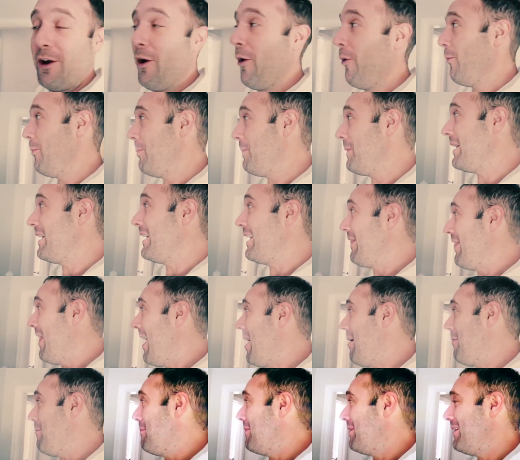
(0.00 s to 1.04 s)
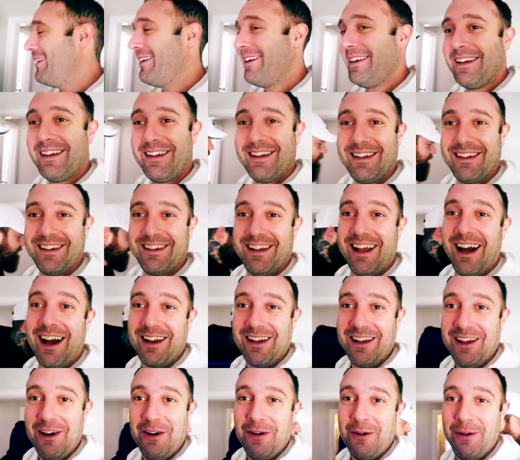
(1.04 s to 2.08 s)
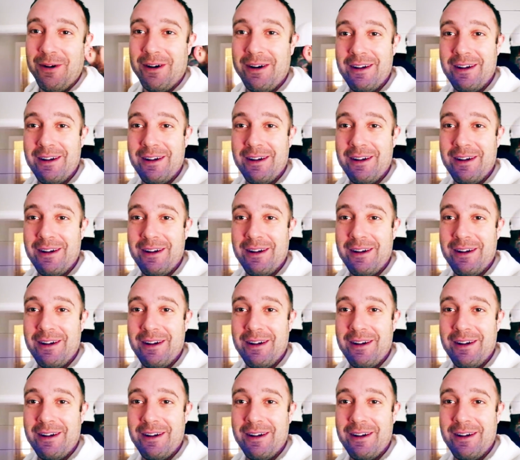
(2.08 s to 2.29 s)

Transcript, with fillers: No, me and them. Oh, okay. Not you.